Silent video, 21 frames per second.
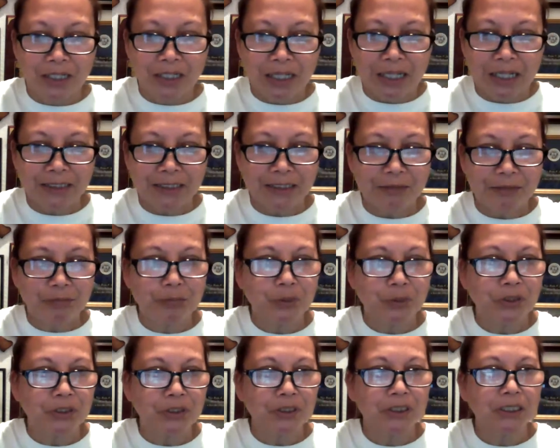I did
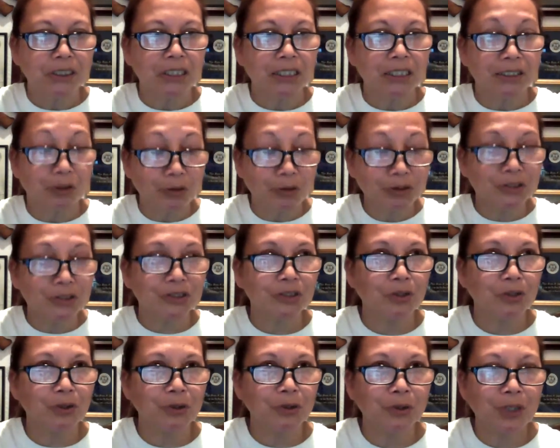put, and
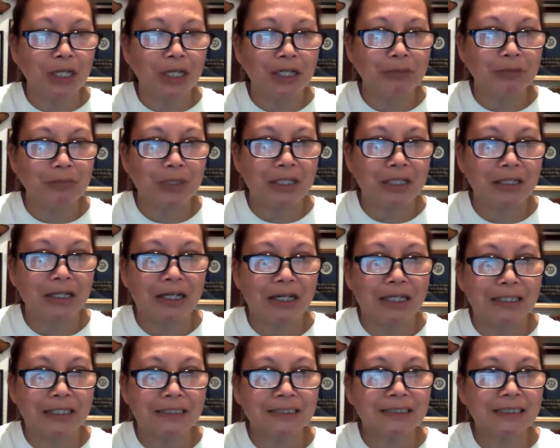also
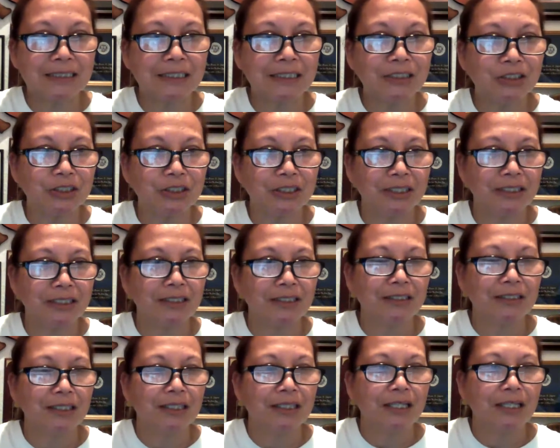I stingy
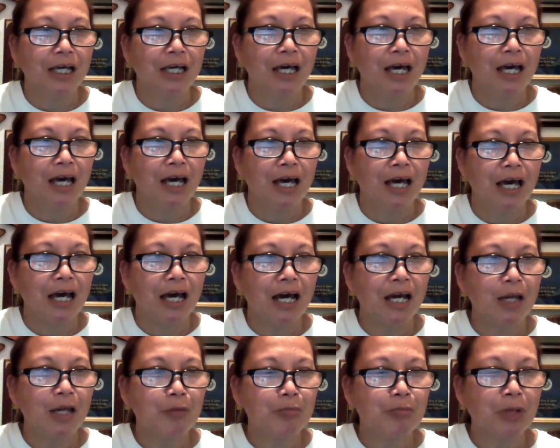it.
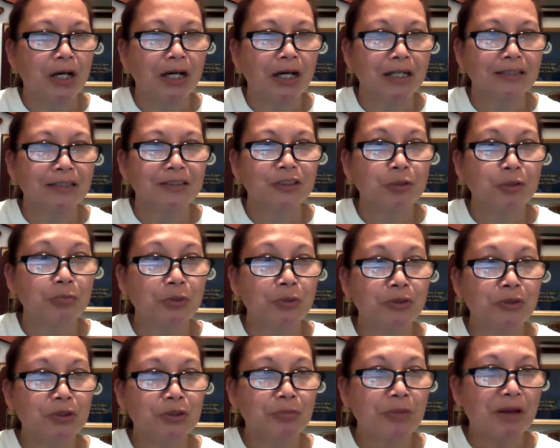I bought
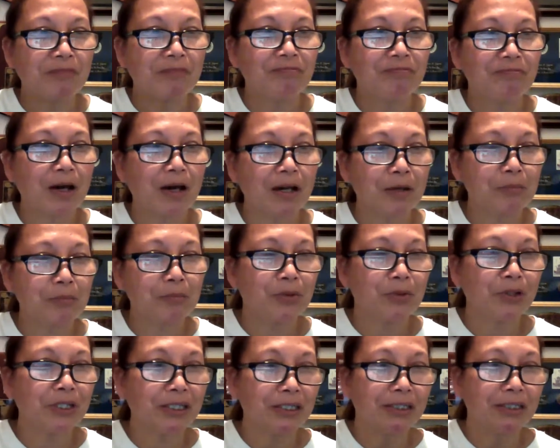supposed to be a
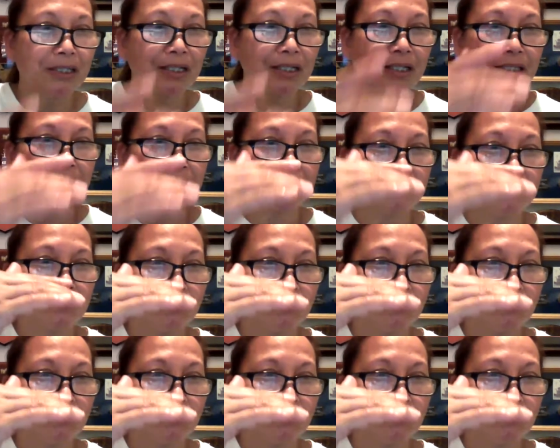fabric, that